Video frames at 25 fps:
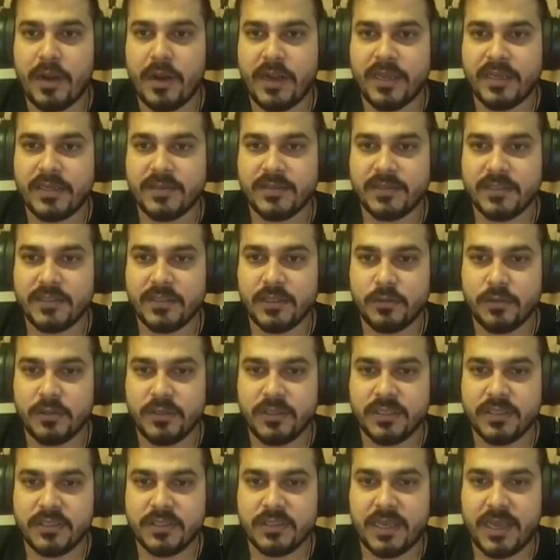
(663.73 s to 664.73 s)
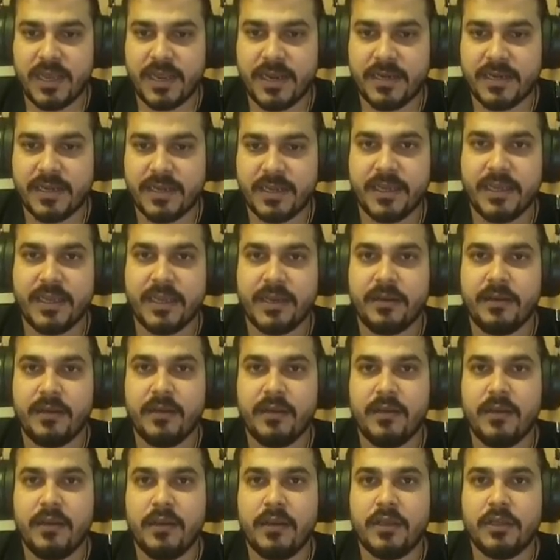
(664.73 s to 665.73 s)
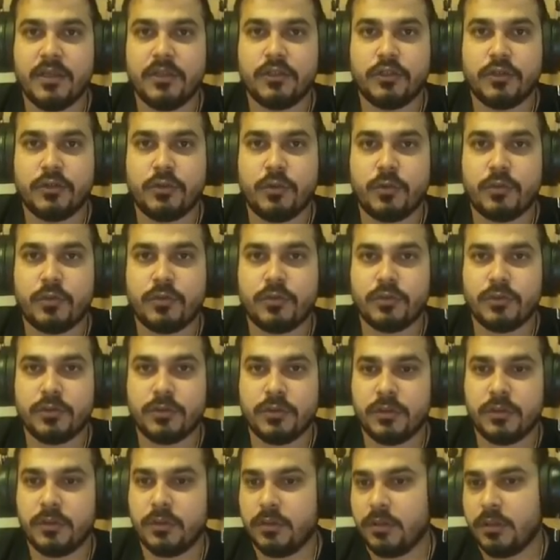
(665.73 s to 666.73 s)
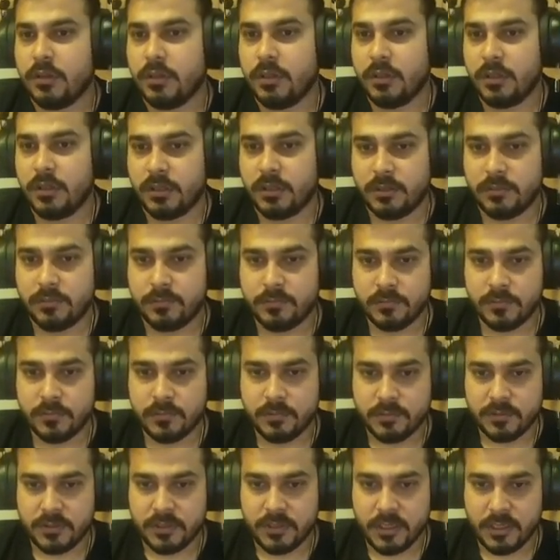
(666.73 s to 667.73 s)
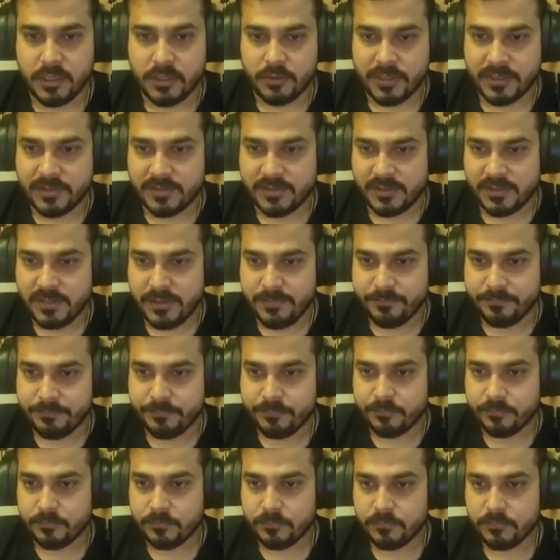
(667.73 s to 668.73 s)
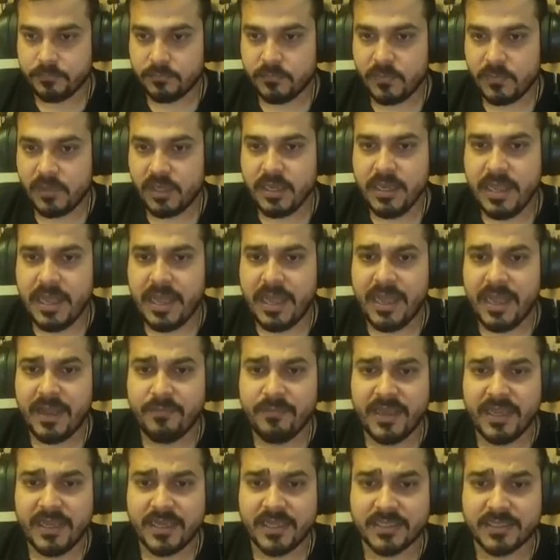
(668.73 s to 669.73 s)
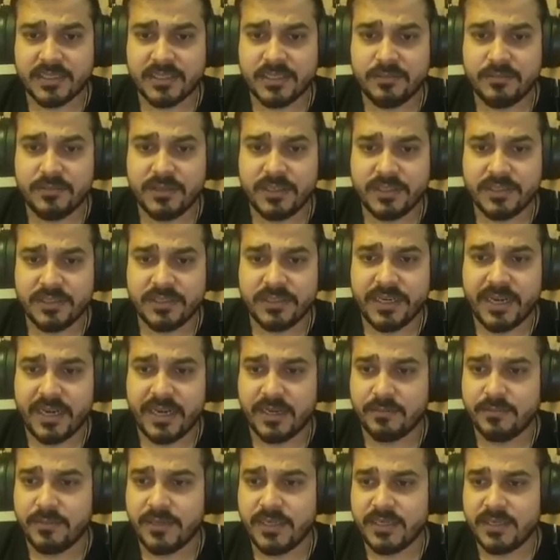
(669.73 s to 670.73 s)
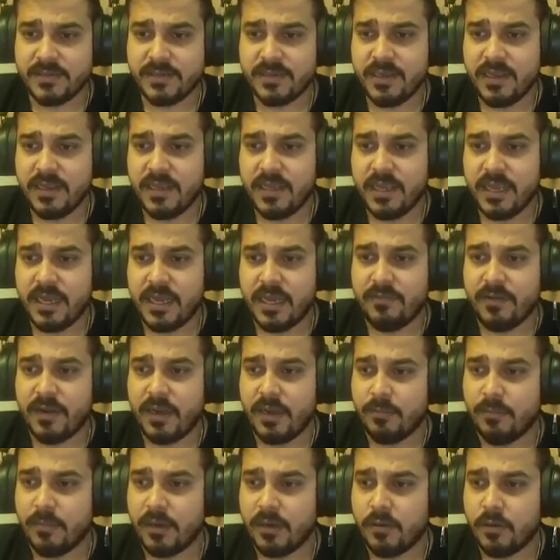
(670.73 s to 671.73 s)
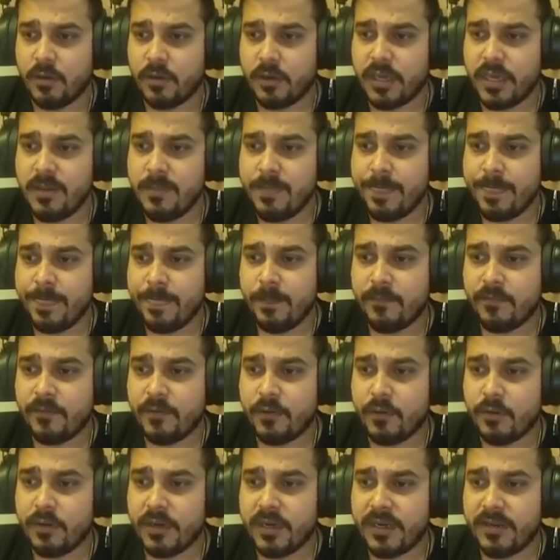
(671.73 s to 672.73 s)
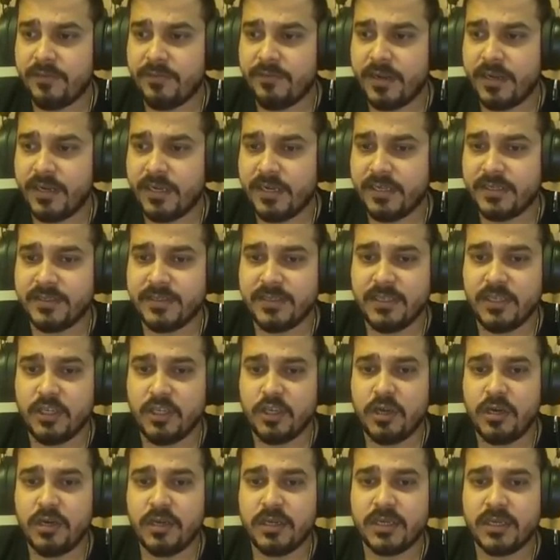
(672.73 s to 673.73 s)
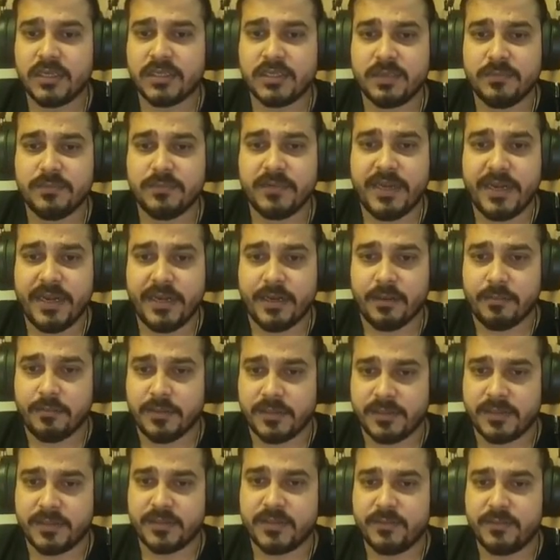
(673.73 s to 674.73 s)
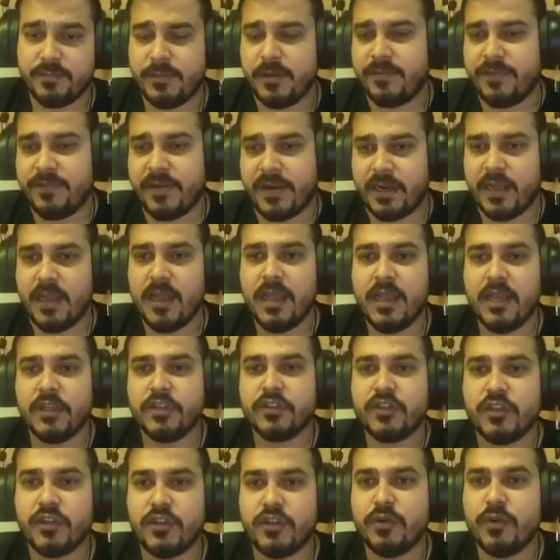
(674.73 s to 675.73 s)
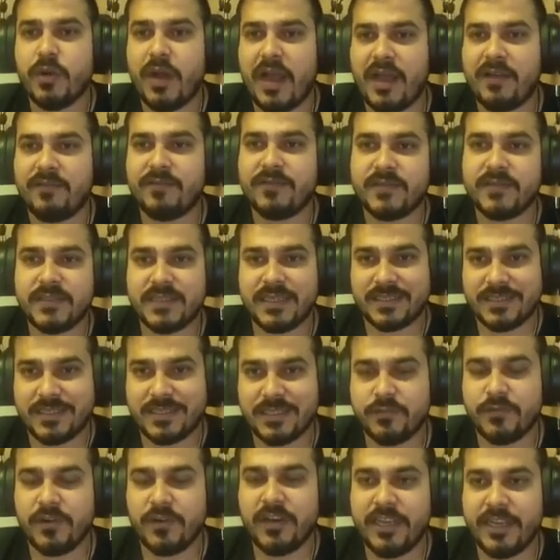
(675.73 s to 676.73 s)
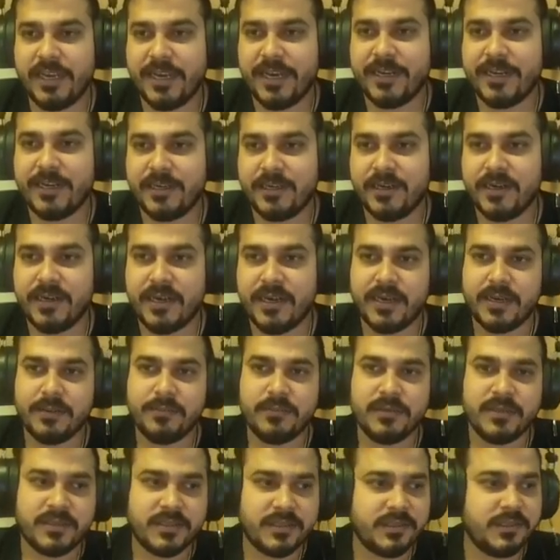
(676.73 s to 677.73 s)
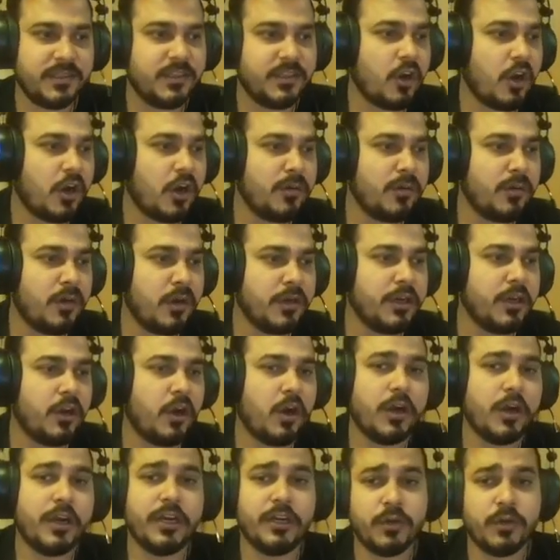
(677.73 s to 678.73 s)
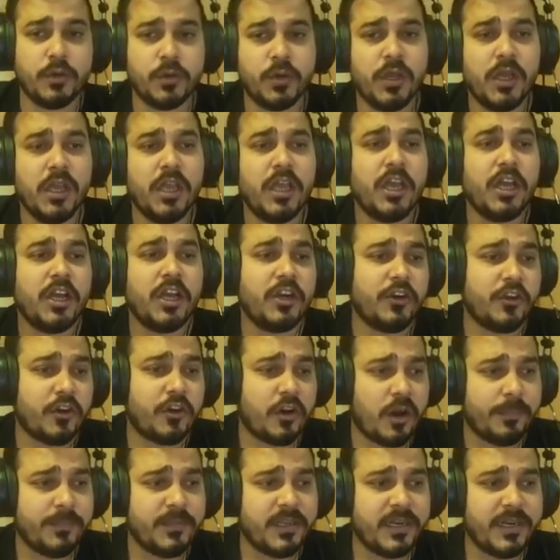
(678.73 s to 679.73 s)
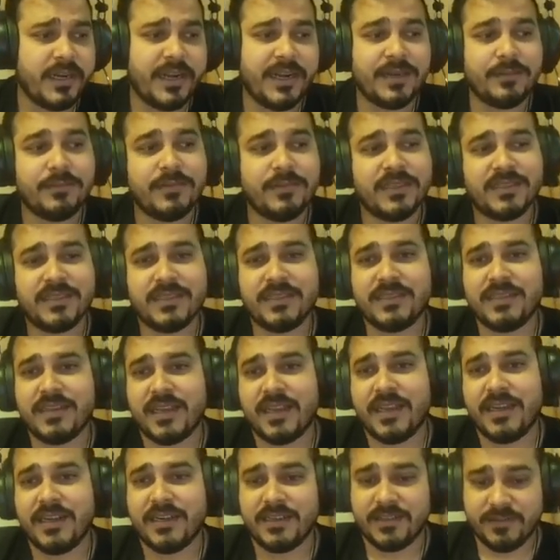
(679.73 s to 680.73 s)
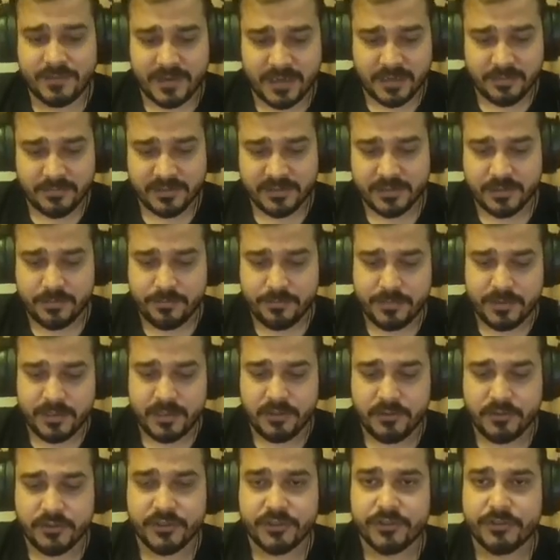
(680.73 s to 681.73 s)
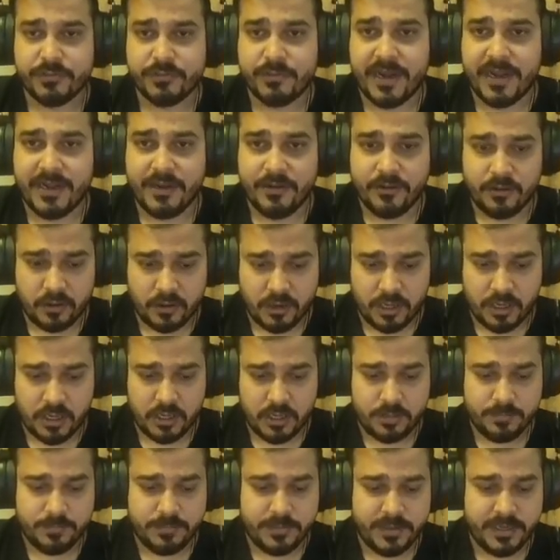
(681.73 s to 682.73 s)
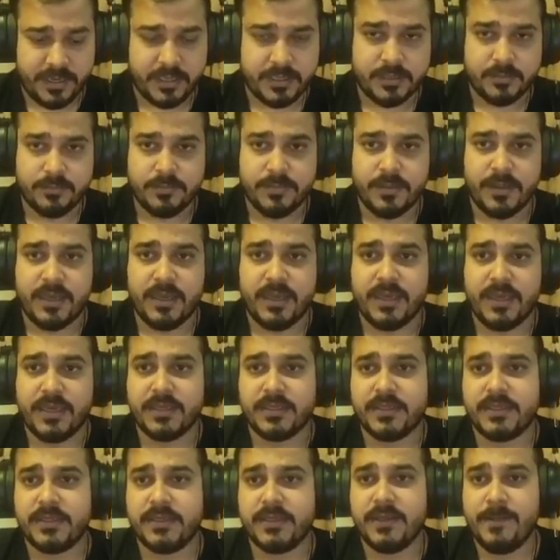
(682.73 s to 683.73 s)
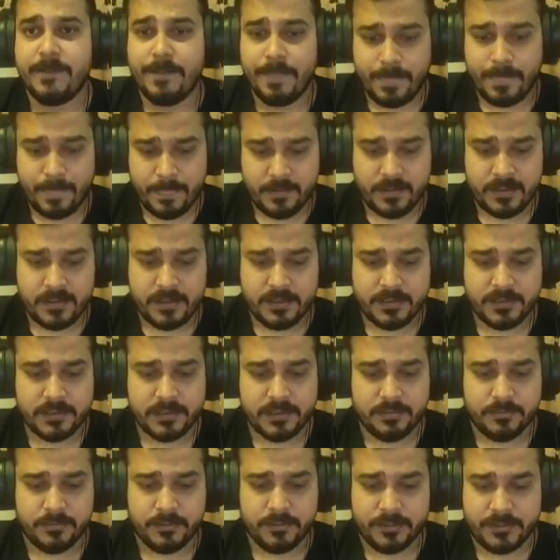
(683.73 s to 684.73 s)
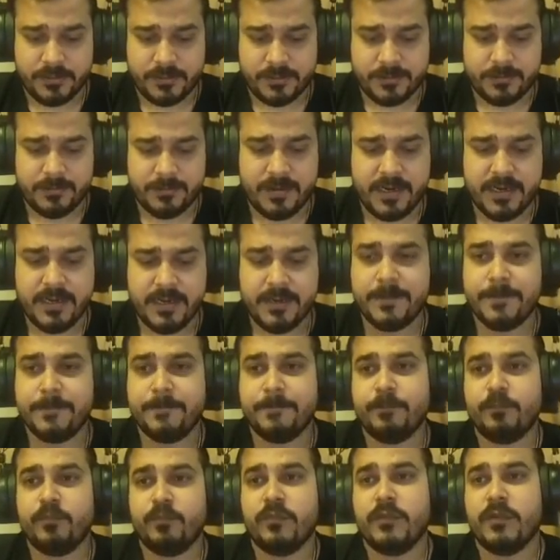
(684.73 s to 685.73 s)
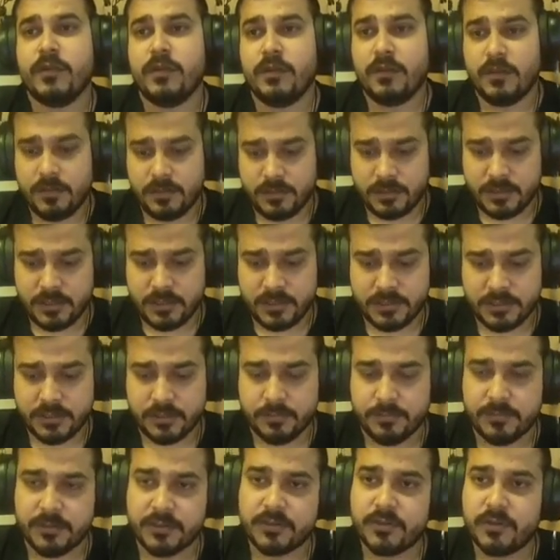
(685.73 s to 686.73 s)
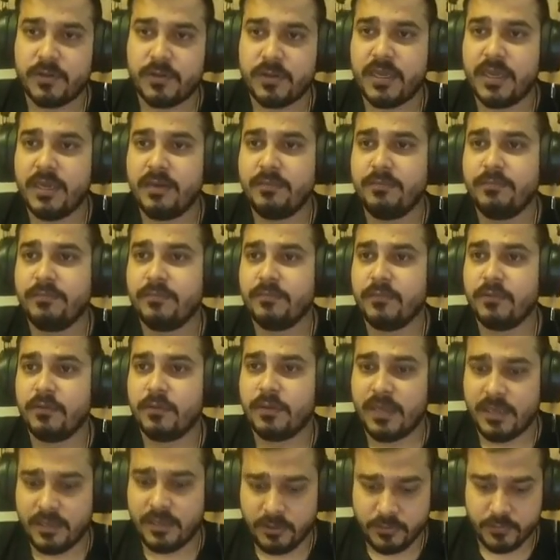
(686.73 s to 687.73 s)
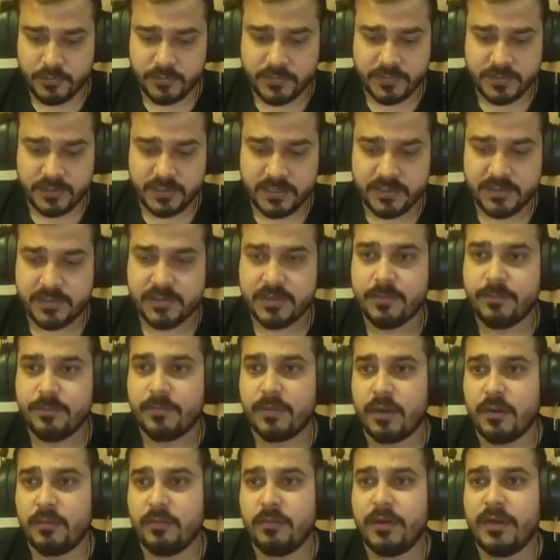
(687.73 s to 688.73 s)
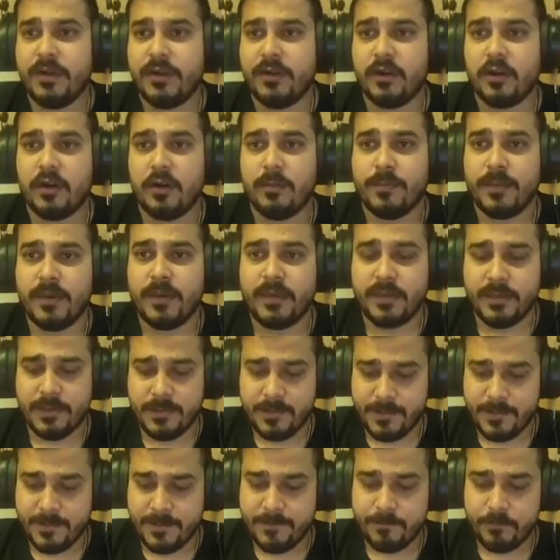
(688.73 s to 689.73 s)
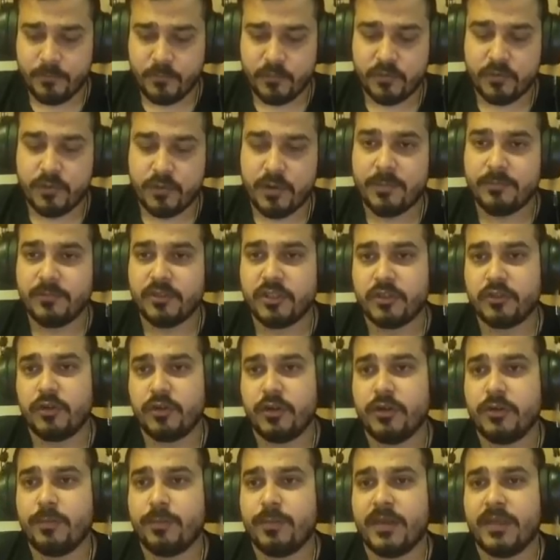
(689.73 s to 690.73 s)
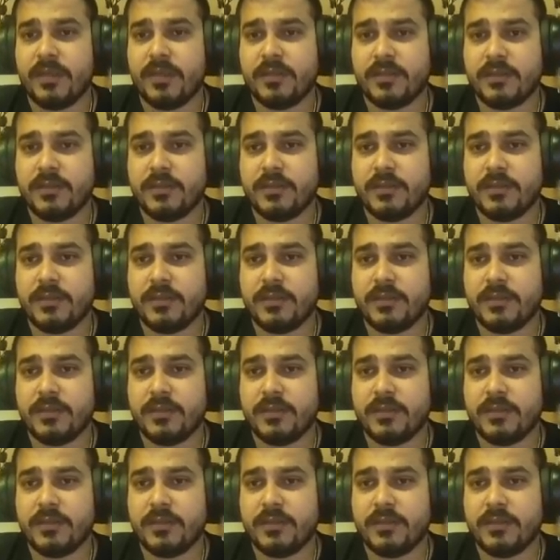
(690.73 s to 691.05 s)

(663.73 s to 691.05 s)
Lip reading: and execute this line again, so here you can see I have my customers database available. Okay, so you can definitely see your customer databases. Perfect. So you have successfully created the databases. In order to drop the databases, again, it is very much simple. You just write drop database customers, right? Customers. So again, you can use this and probably drop it. So I'm just going to press